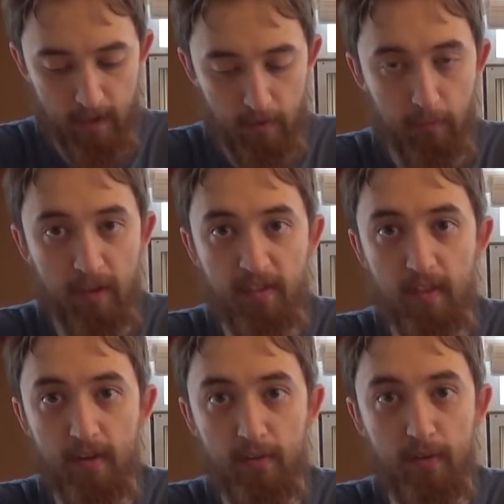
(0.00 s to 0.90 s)
with
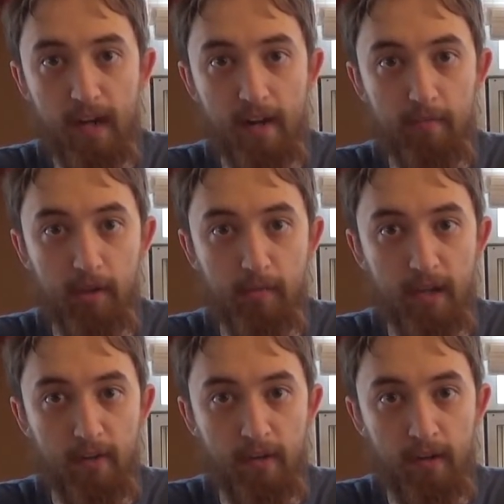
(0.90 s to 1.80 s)
the
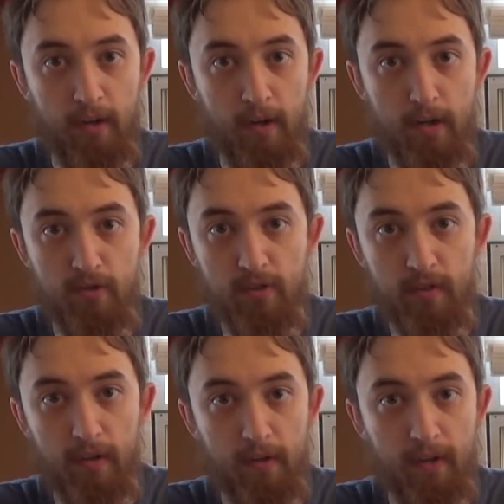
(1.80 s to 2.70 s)

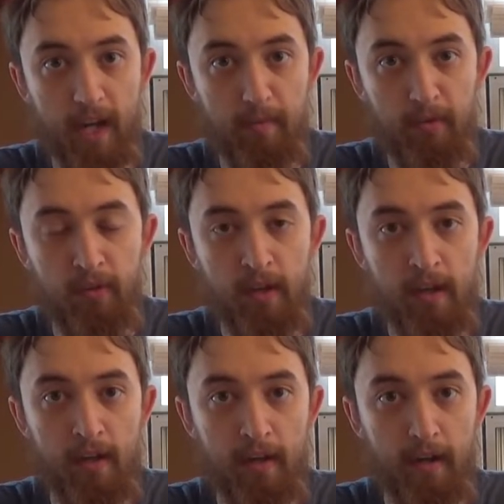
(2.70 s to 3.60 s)
3.5mm audio cable.
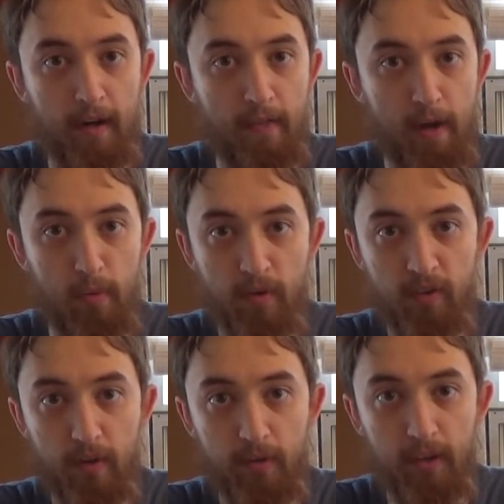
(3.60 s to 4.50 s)
That
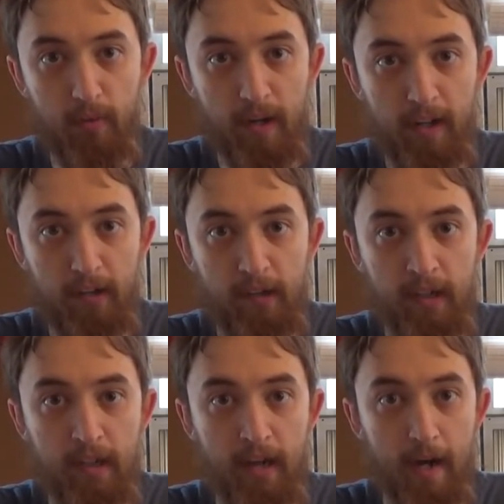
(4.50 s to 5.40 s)
works out really well.
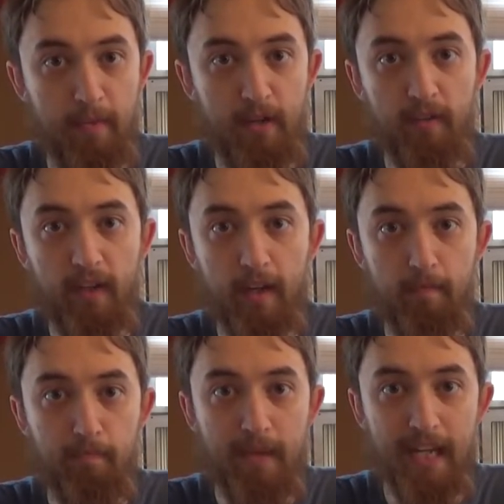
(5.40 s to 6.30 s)
I'm using it
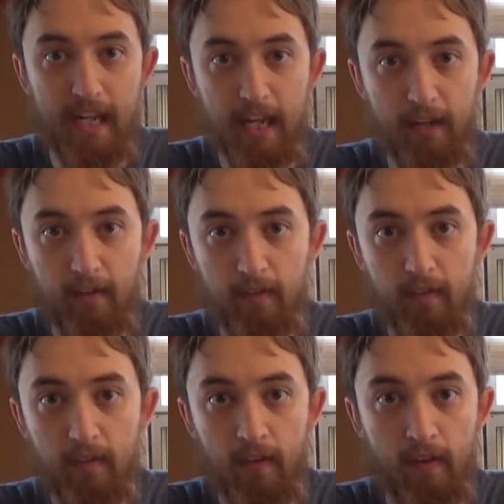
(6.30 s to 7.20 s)
in
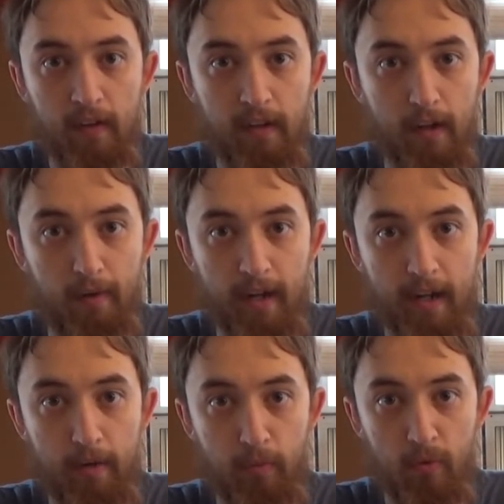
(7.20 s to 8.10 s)
meetings,
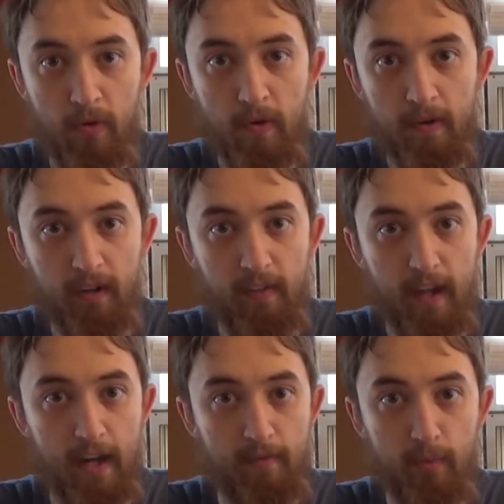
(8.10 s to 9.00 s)
at work, and
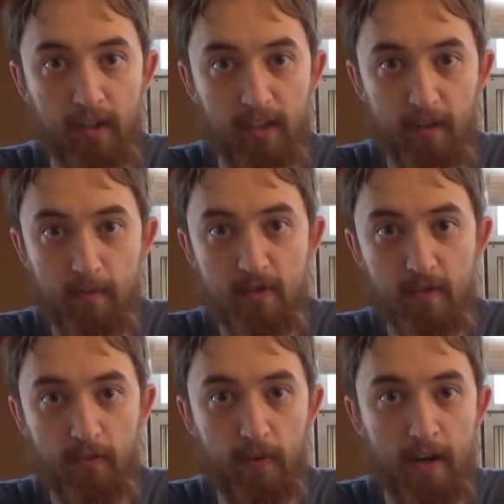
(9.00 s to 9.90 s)
everyone can hear me
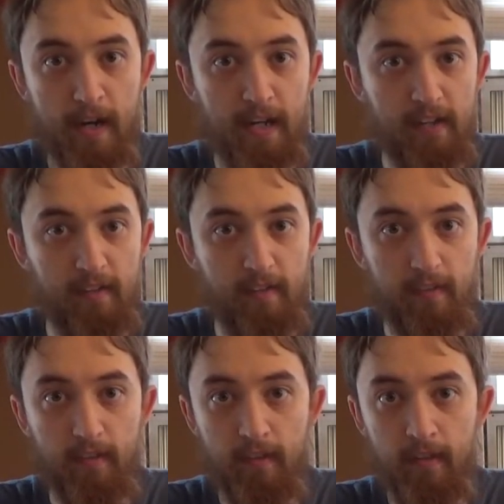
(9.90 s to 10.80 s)
just fine.
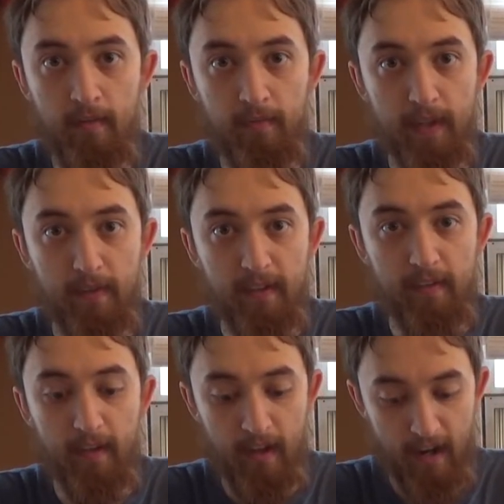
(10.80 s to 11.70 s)

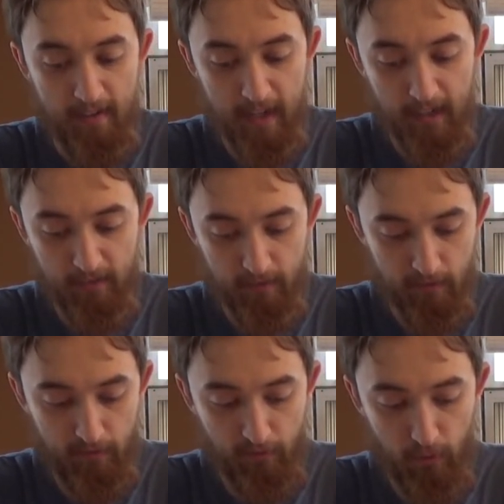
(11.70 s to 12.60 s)
I think
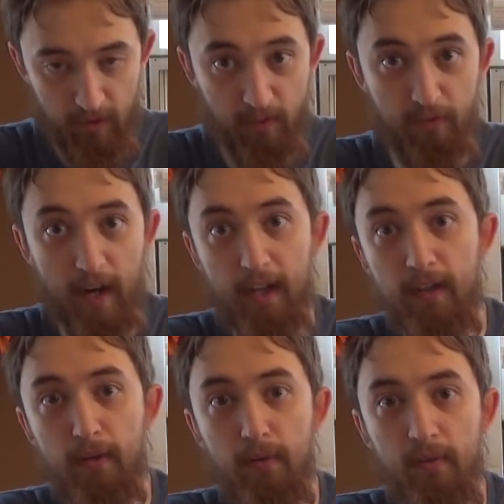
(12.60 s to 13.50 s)
for its
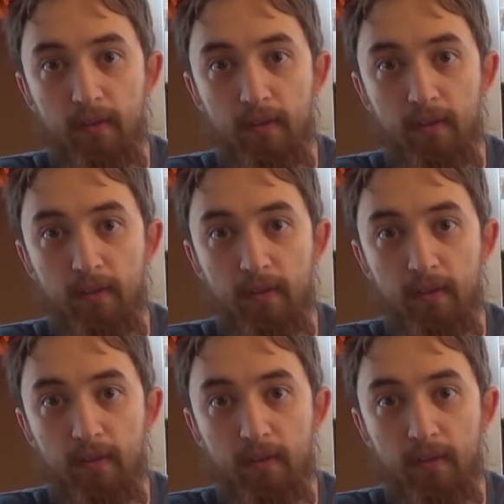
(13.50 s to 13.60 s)
value,